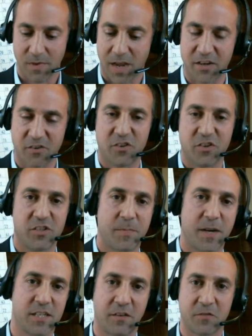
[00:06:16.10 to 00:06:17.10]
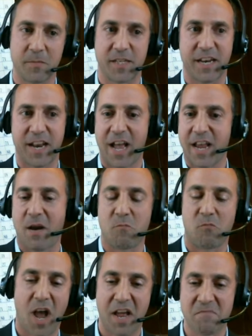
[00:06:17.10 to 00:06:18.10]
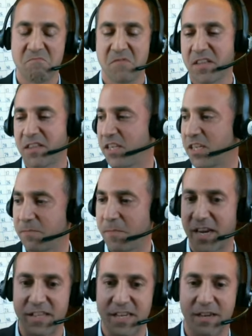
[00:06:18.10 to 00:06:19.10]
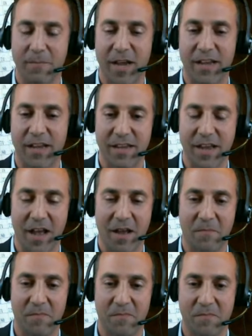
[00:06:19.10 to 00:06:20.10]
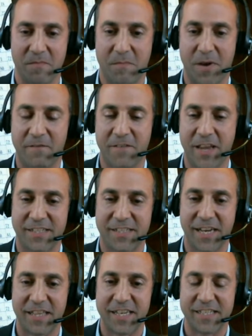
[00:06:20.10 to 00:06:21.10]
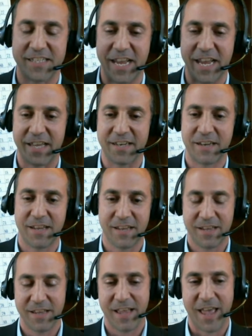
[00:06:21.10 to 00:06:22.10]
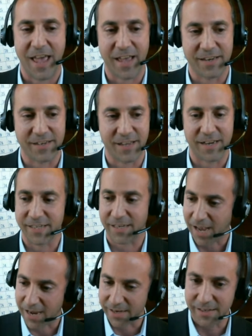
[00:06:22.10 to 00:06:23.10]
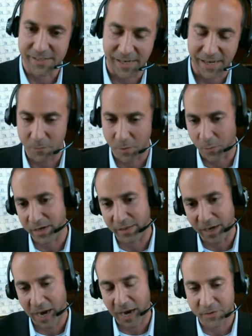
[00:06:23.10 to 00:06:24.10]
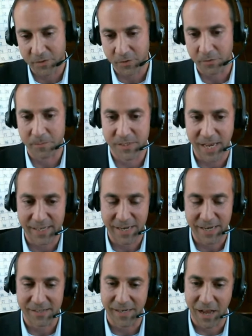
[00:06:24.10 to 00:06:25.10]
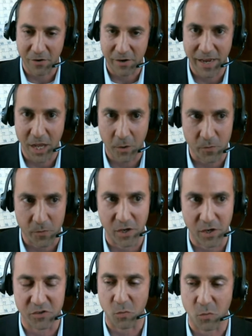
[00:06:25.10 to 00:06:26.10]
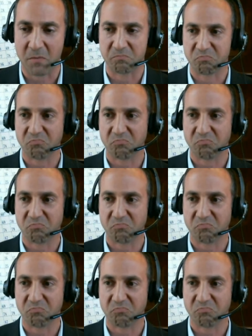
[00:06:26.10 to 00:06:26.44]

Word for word: I introduced myself to me, said, hi, I'm Ron. This is my, my, um, my fiance, Lisa Ann. And uh, I said, hi, Lisa Ann. We went in the conference room, sat down. I said, how can I help you? He goes, well,